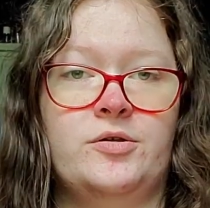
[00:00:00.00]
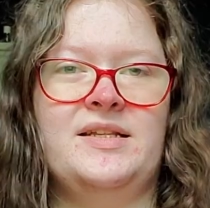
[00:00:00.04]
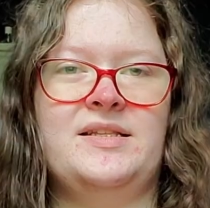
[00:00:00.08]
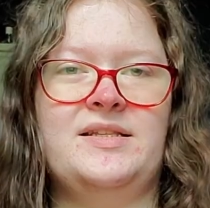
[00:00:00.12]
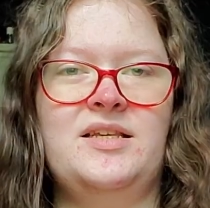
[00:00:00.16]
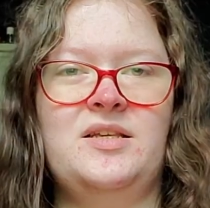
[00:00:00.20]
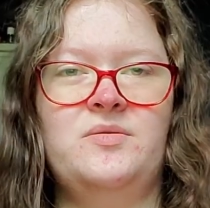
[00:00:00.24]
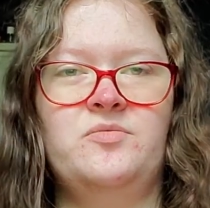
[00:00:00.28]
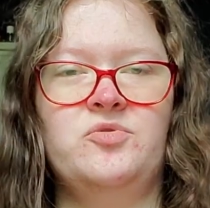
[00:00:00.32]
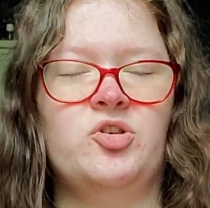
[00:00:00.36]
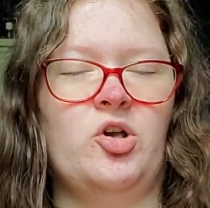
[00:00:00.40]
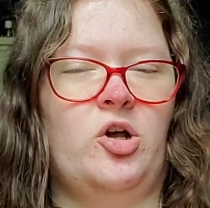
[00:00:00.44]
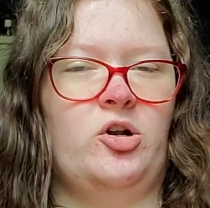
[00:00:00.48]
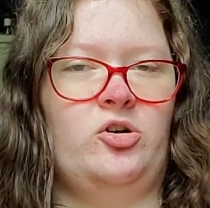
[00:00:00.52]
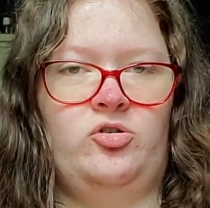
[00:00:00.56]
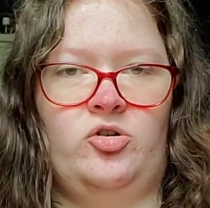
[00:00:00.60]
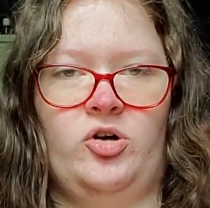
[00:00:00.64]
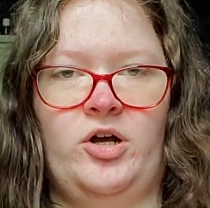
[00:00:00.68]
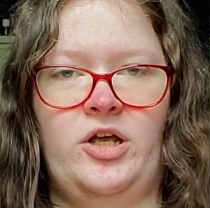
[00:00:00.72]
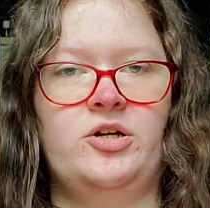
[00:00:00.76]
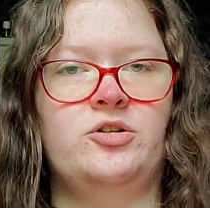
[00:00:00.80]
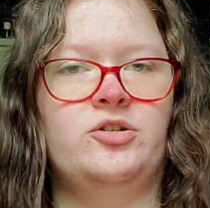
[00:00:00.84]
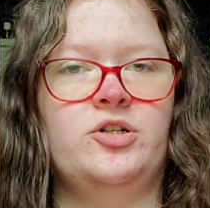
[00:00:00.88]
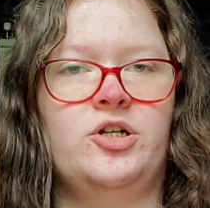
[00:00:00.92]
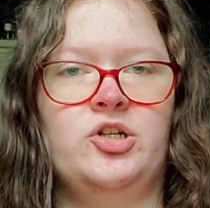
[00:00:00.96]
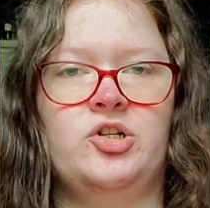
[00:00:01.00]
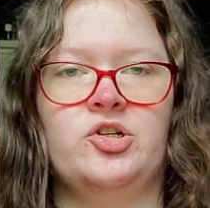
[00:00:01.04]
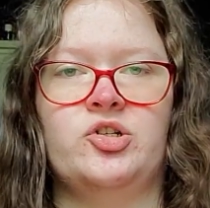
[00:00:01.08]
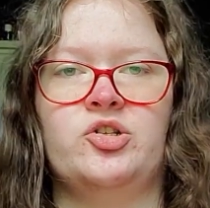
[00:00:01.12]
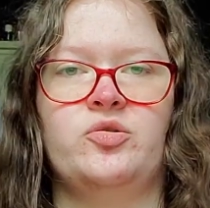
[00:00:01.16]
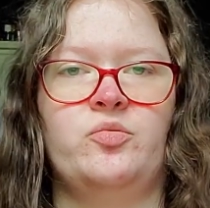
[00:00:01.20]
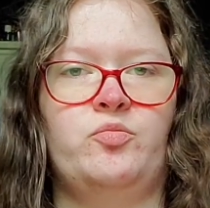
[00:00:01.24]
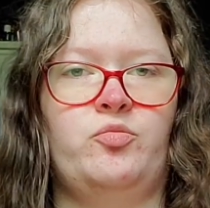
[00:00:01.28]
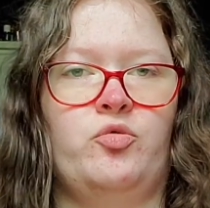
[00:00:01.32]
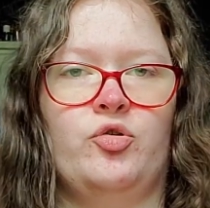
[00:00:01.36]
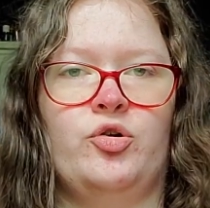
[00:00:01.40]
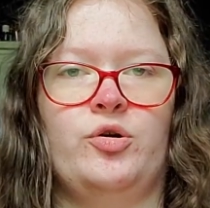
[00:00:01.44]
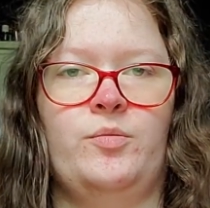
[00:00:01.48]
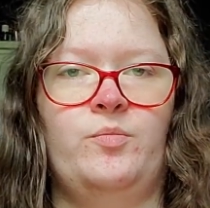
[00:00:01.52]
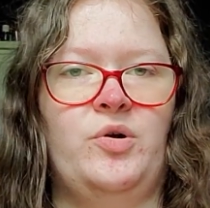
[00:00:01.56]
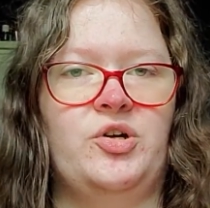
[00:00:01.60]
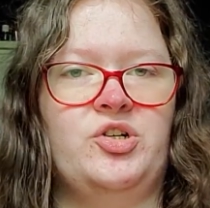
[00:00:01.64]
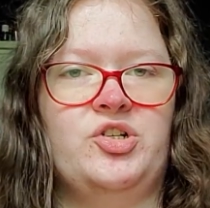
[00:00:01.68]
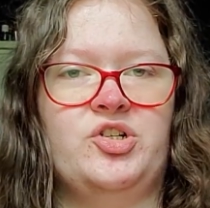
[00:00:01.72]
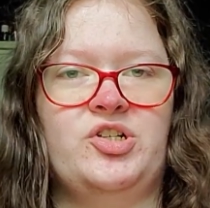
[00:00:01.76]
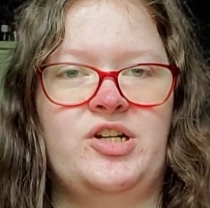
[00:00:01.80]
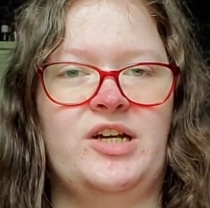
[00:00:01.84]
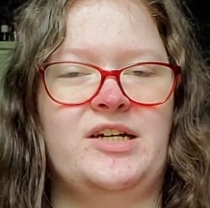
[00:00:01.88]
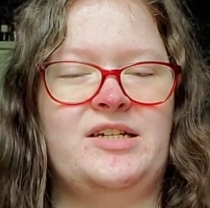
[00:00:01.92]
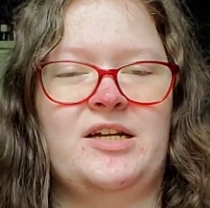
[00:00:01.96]
It seems unlikely to support
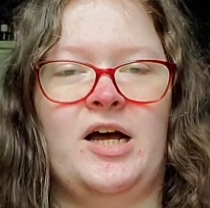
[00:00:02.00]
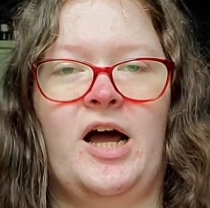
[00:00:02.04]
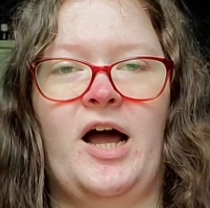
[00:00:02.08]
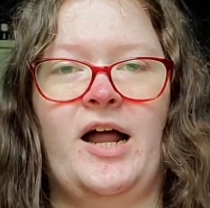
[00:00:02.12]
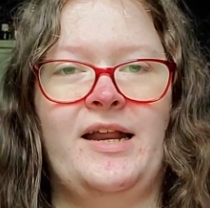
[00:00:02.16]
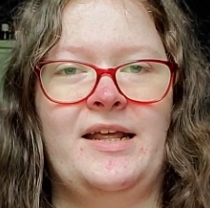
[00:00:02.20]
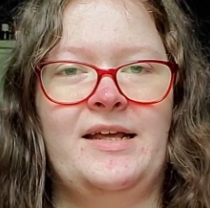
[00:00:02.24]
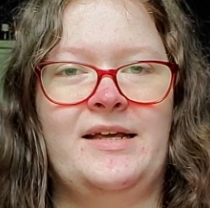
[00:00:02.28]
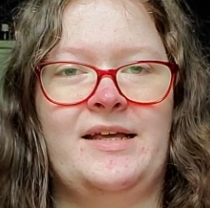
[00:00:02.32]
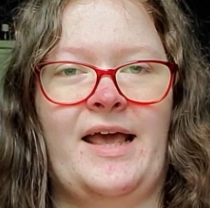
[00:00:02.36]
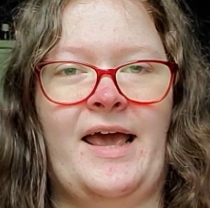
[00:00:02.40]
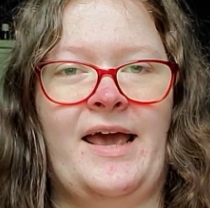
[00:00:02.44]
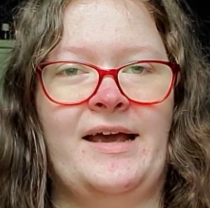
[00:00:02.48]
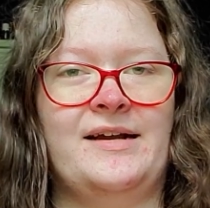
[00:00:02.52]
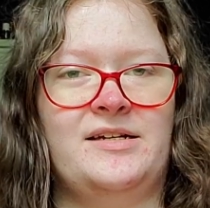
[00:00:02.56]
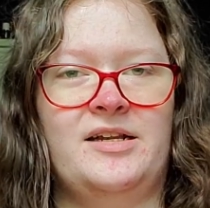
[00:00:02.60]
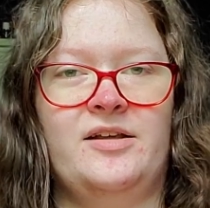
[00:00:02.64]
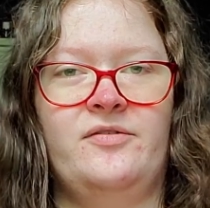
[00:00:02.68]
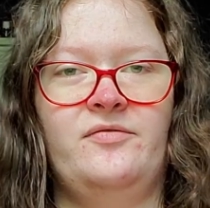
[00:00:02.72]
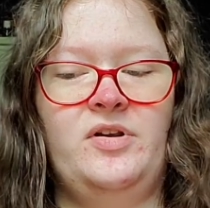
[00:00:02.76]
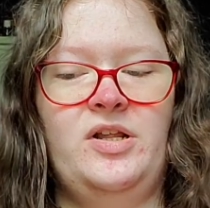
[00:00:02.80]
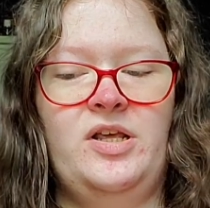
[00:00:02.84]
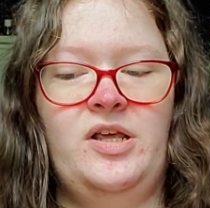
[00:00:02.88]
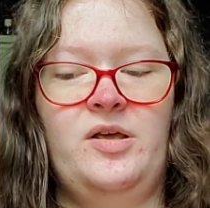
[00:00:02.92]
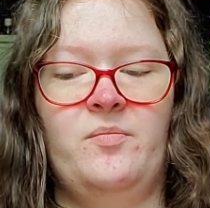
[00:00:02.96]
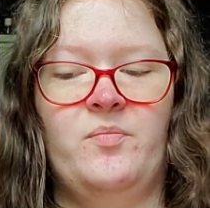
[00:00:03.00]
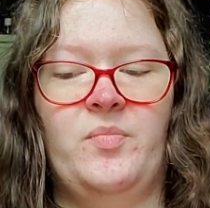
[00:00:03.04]
much tectonic activity,